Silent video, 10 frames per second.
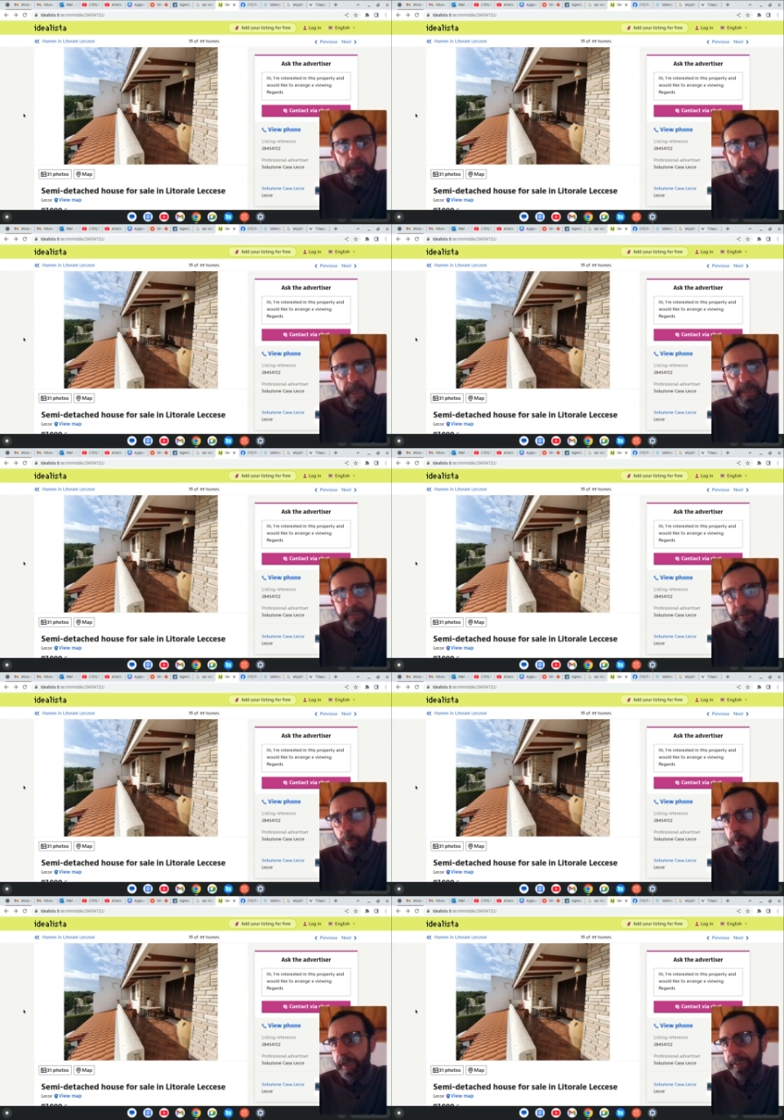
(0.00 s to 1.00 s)

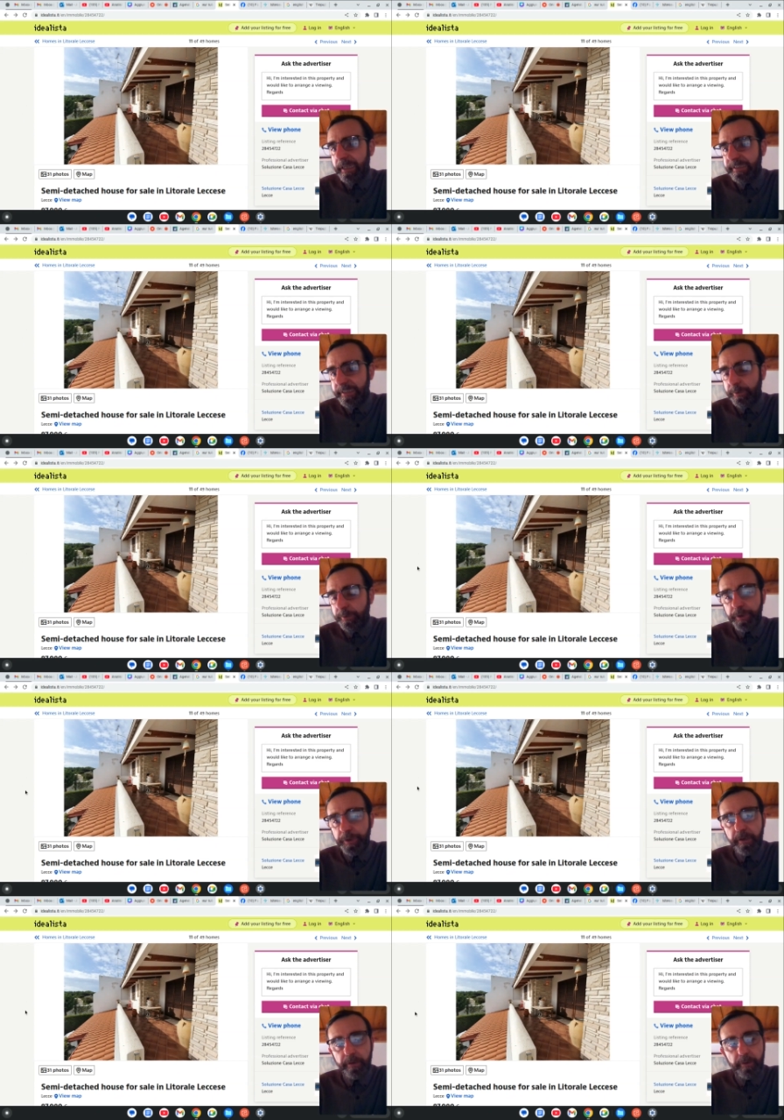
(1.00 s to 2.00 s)
And I'll see you
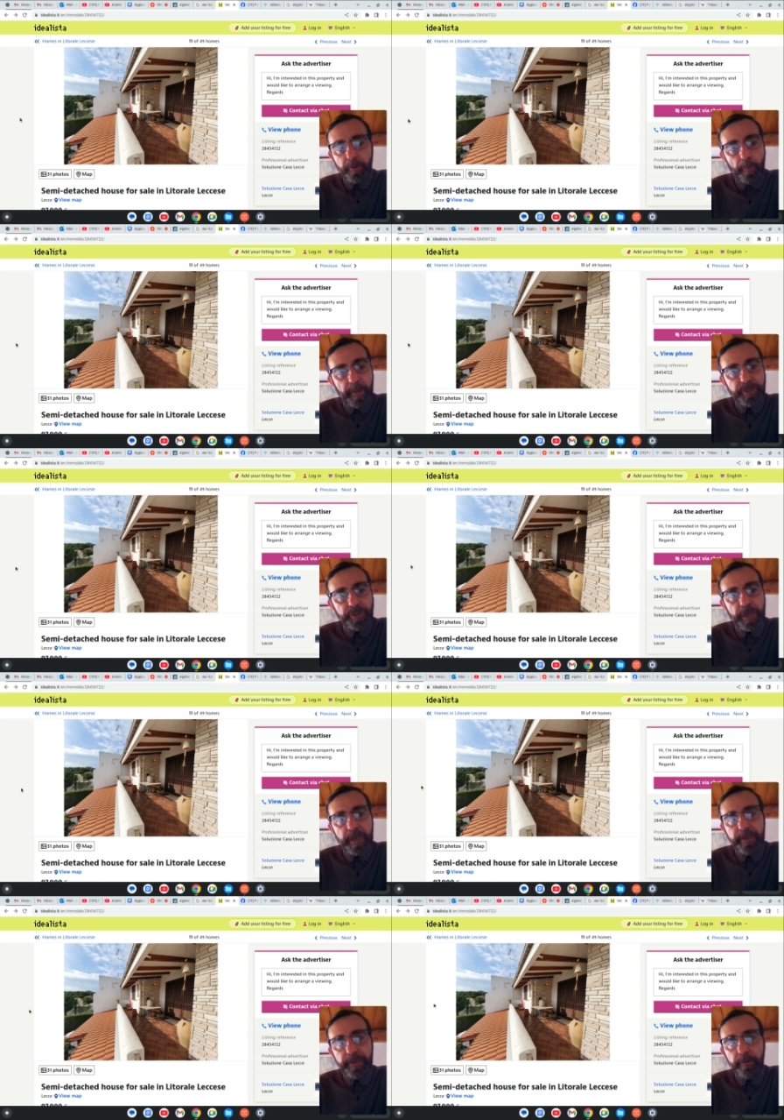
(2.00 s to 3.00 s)
here on my
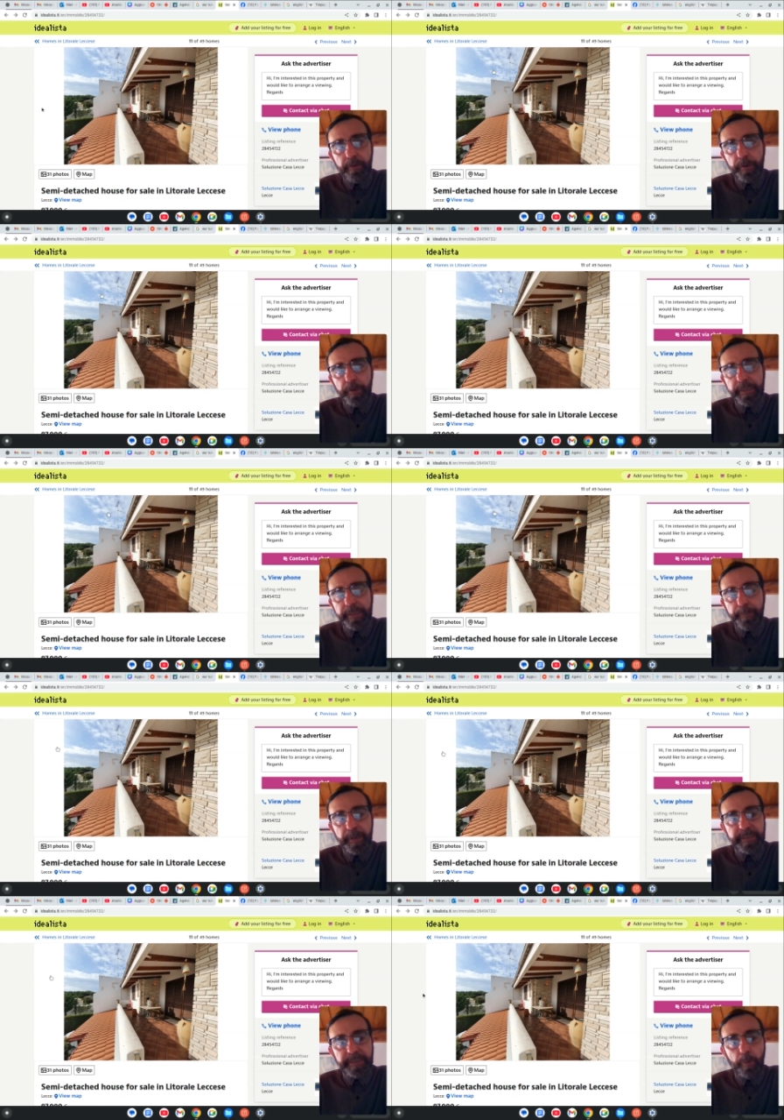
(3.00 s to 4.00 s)
channel on Italy, a
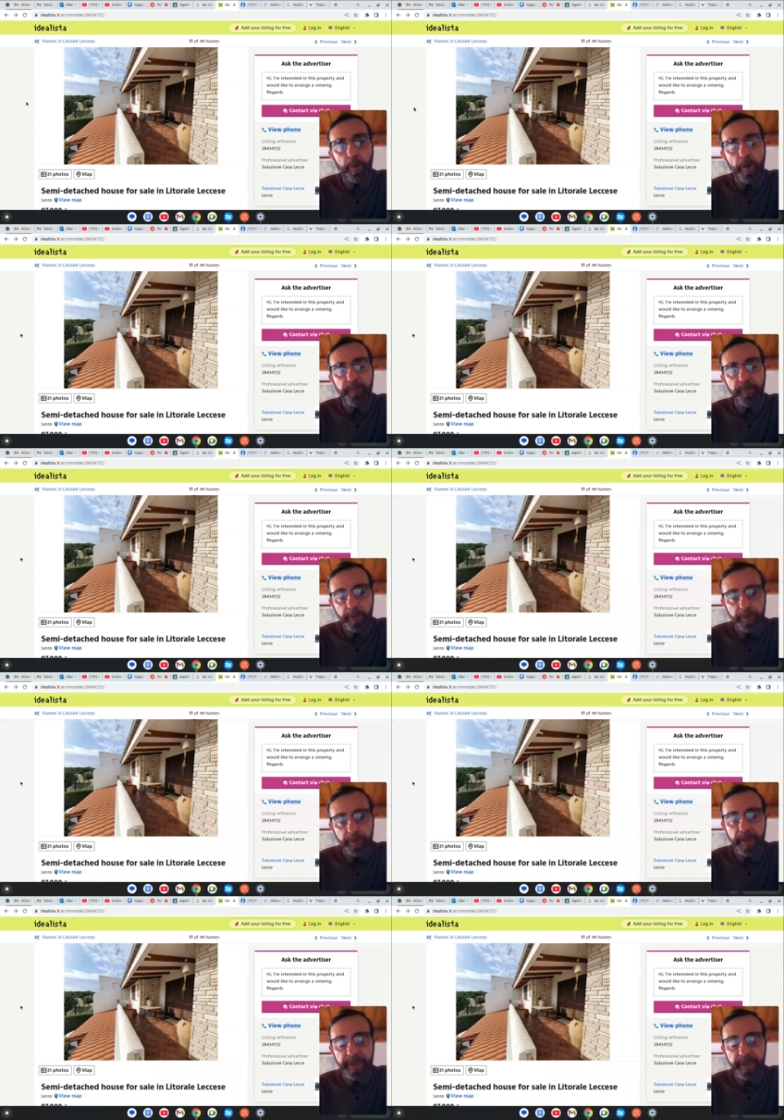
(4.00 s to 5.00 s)
place to love, to
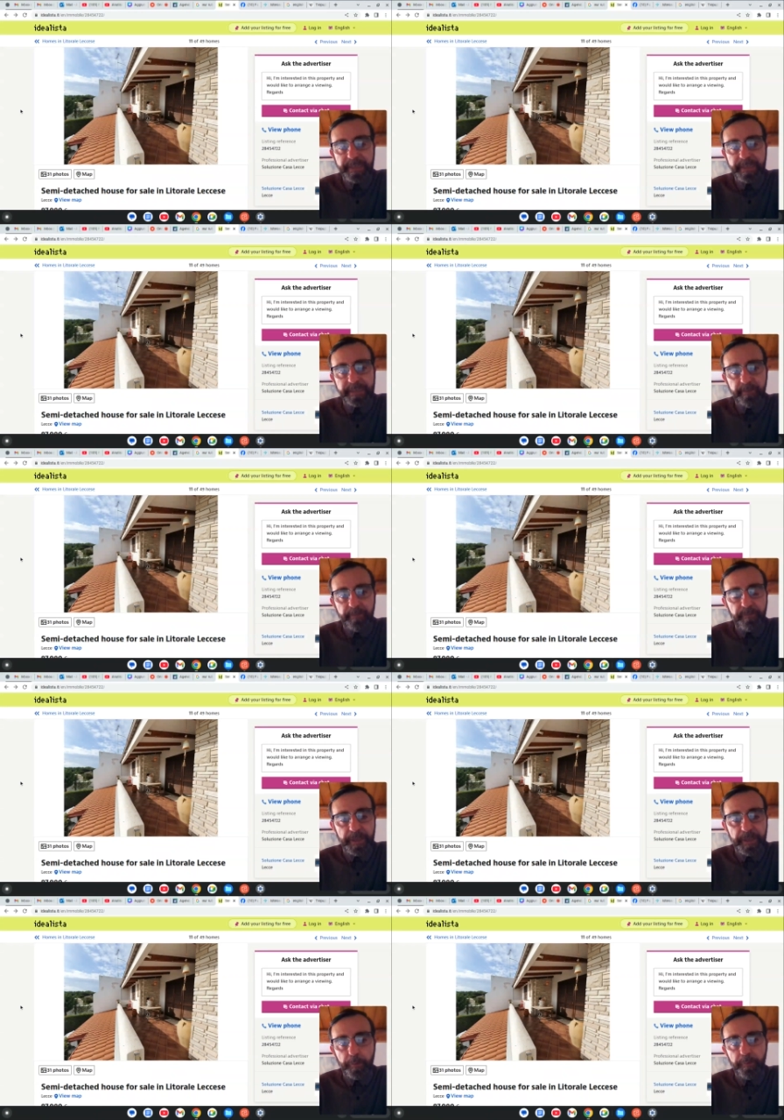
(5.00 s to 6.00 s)
my next
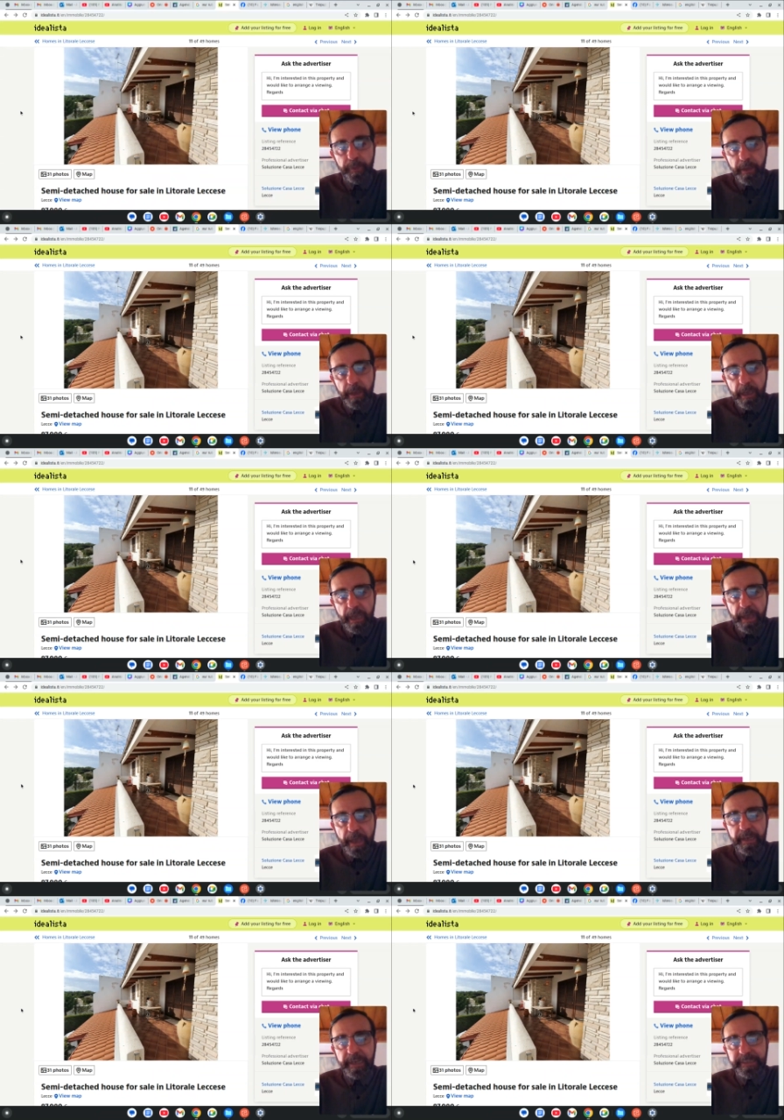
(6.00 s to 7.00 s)
video. Have a
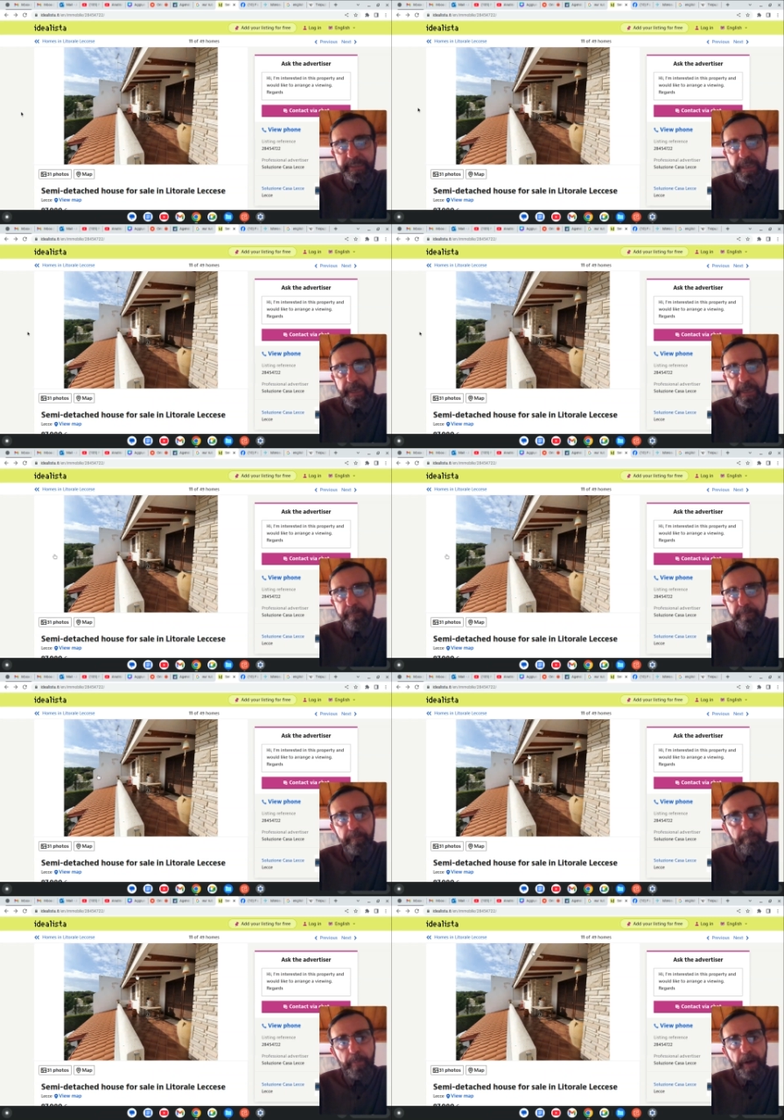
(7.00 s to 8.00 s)
nice day.
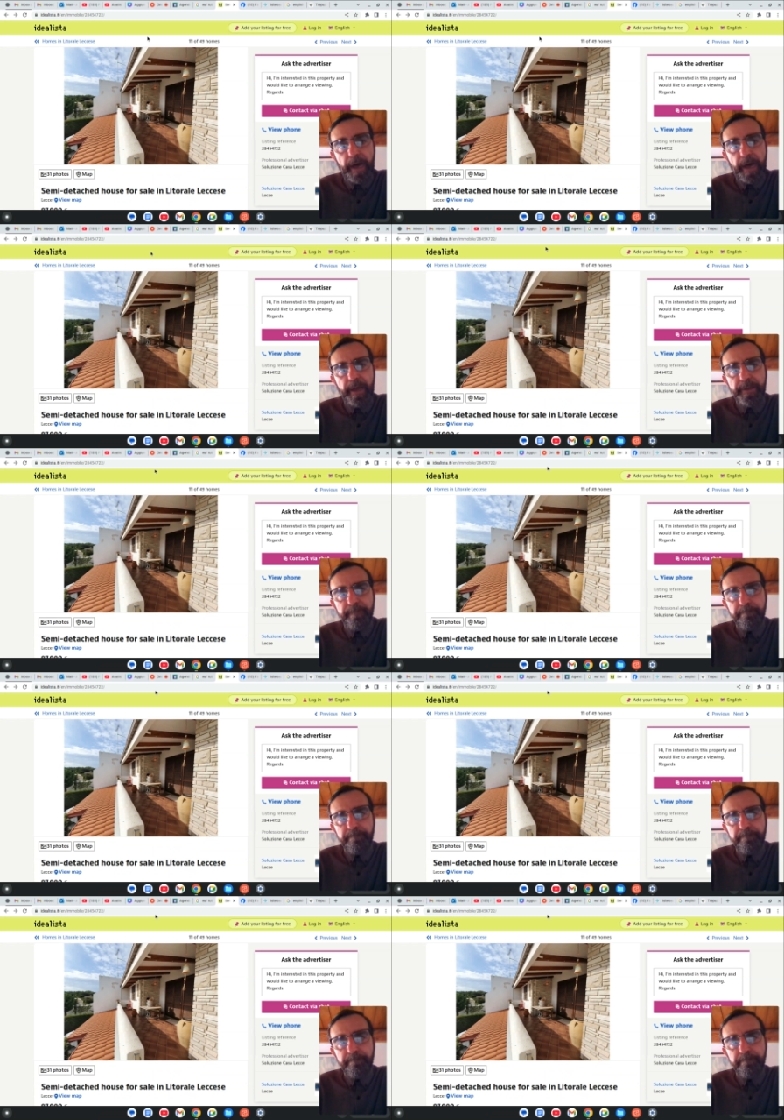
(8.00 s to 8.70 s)
Bye.